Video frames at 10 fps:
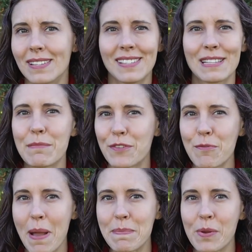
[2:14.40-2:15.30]
Some of
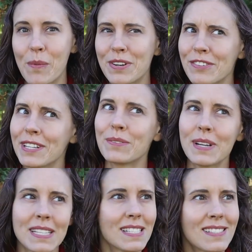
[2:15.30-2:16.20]
you might be wondering,
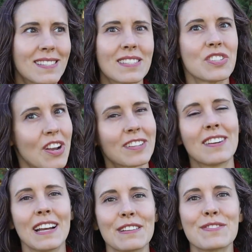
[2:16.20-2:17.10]
what is the dark
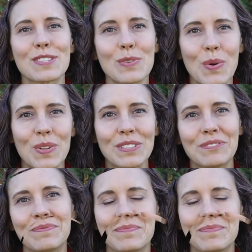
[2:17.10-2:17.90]
night of the soul?